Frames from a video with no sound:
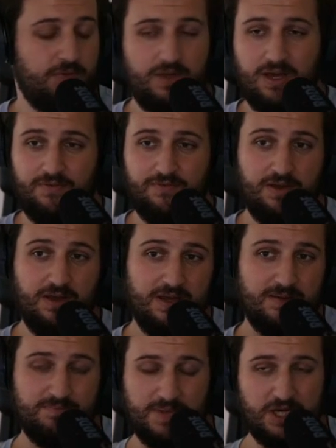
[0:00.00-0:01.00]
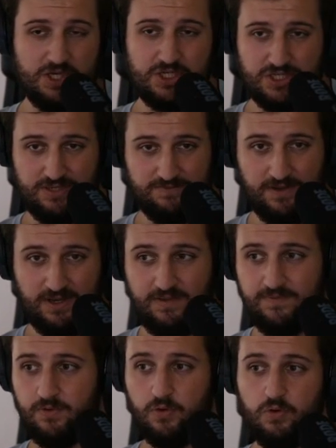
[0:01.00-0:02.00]
we either manage to
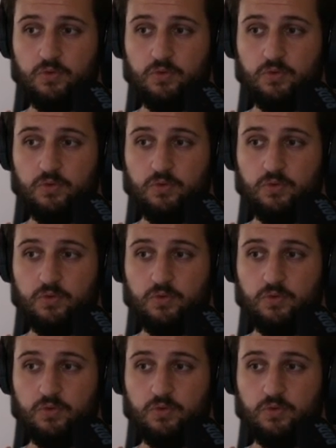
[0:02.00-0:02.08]
survive,